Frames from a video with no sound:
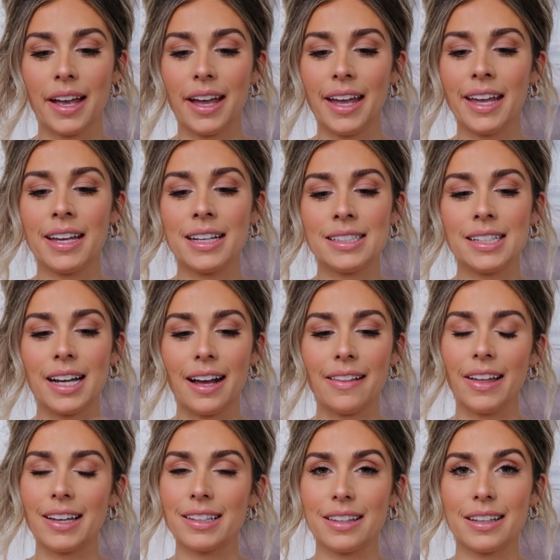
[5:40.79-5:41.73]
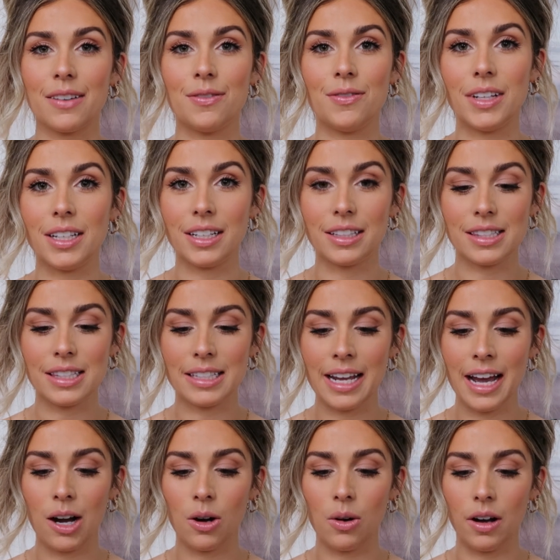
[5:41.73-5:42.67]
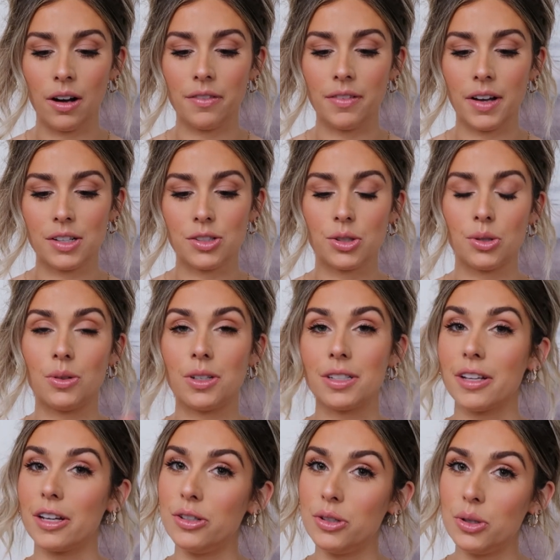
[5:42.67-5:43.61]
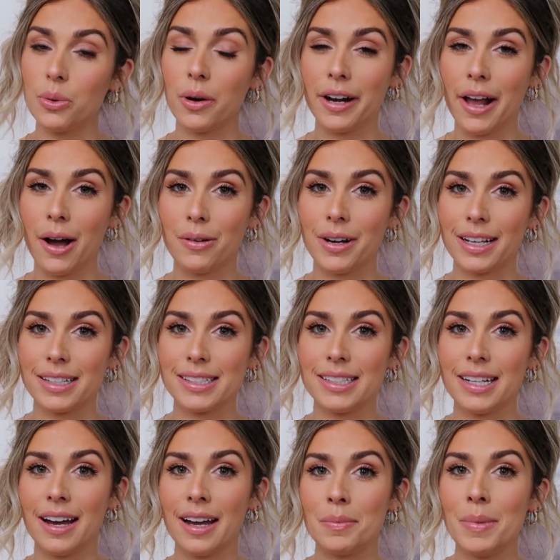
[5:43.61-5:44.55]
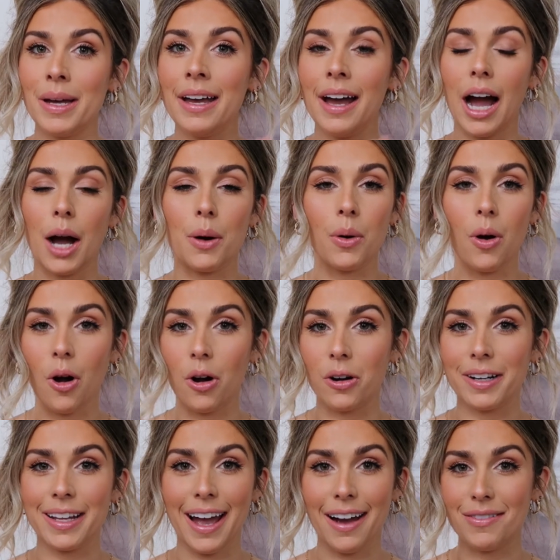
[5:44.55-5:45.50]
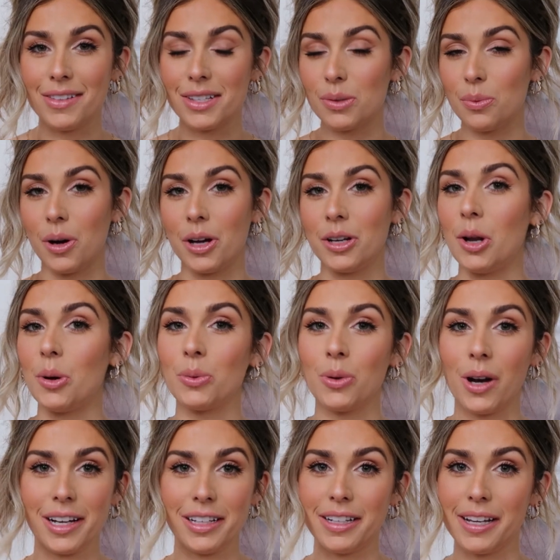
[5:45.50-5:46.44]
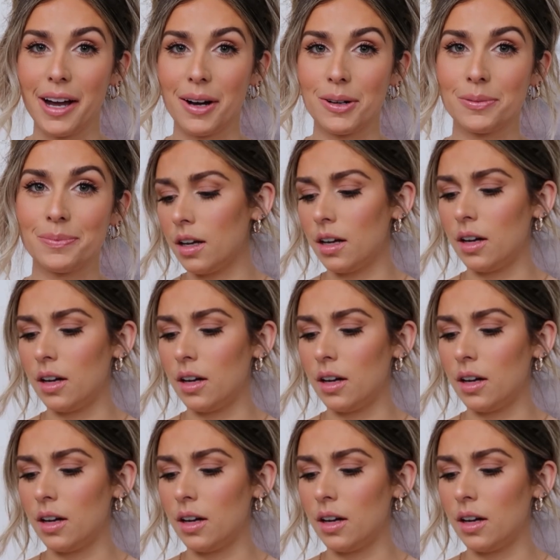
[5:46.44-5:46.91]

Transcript: And I like the convenience now of as soon as I do run out next time, I will already have this one ready to go.